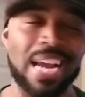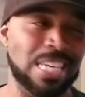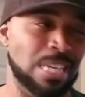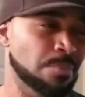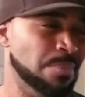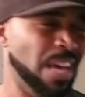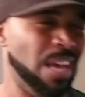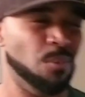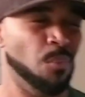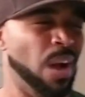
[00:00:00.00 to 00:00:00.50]
And
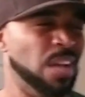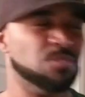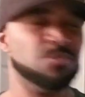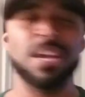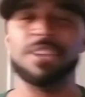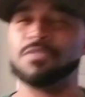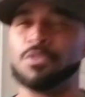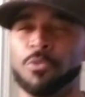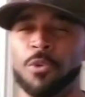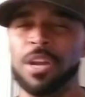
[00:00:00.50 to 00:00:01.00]
I'm like, why
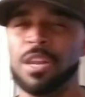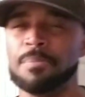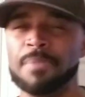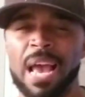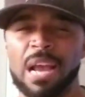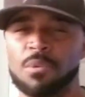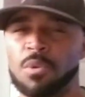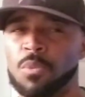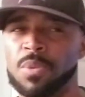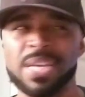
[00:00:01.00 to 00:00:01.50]
draft a running
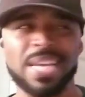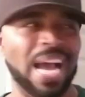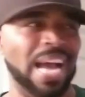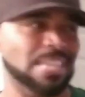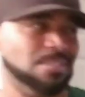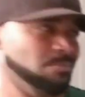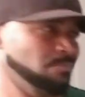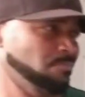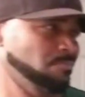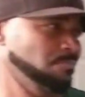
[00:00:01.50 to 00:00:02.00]
back when we
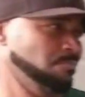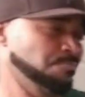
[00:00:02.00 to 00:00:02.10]
got